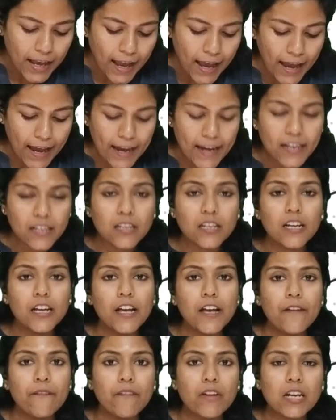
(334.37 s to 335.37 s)
And
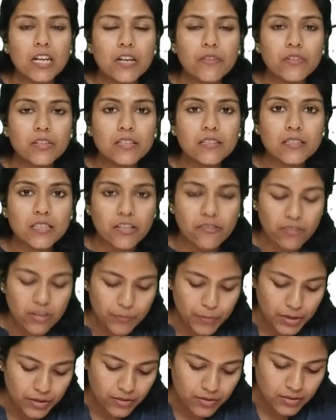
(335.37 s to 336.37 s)
whenever this
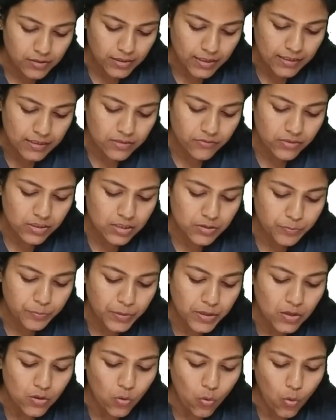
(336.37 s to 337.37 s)
inflammatory cells will
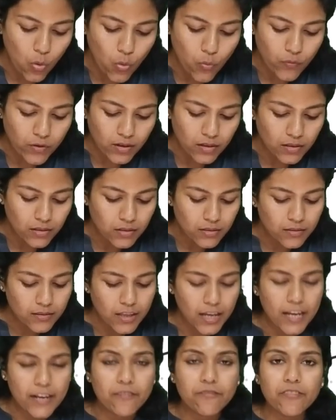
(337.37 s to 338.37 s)
spill over
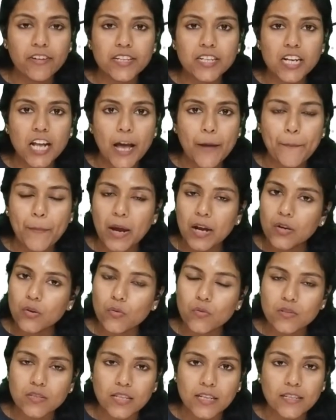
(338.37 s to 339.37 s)
the infected
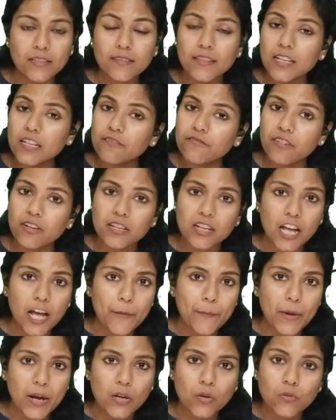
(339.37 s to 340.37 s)

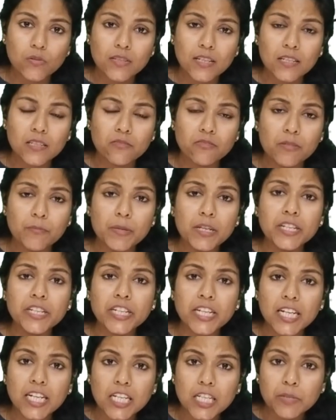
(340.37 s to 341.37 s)
hepatocytes will be
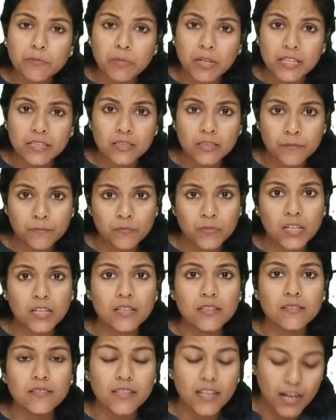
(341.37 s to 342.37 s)
killed by them. That
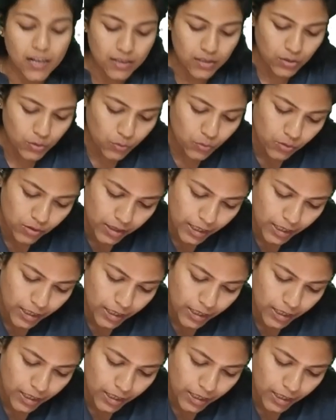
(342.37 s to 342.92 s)
is, they undergo